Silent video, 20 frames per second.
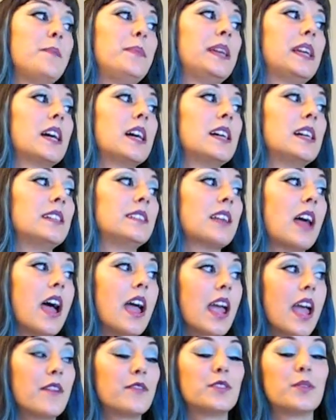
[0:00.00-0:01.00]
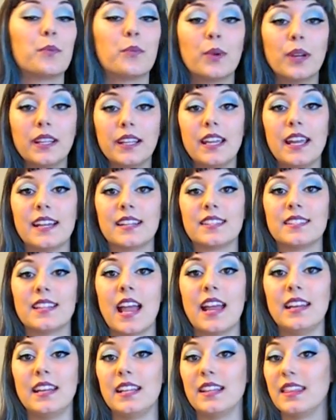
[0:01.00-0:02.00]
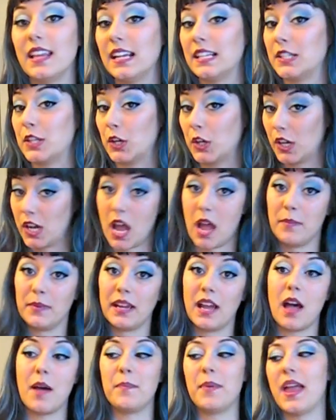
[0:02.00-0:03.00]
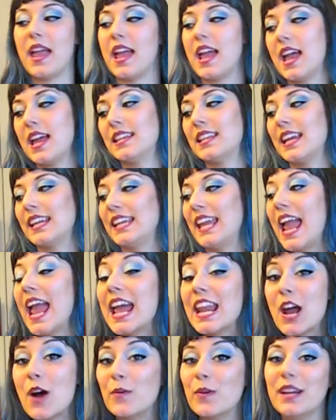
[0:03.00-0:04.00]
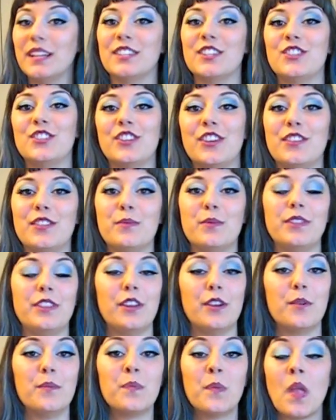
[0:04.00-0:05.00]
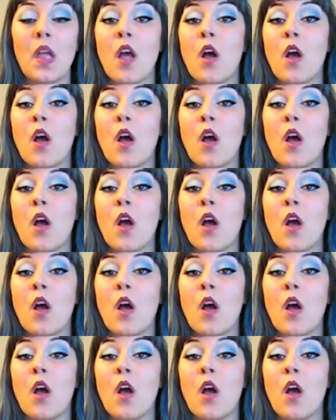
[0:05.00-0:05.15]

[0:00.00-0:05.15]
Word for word: because I have some really exciting things that are coming up and I cannot wait to share them with you.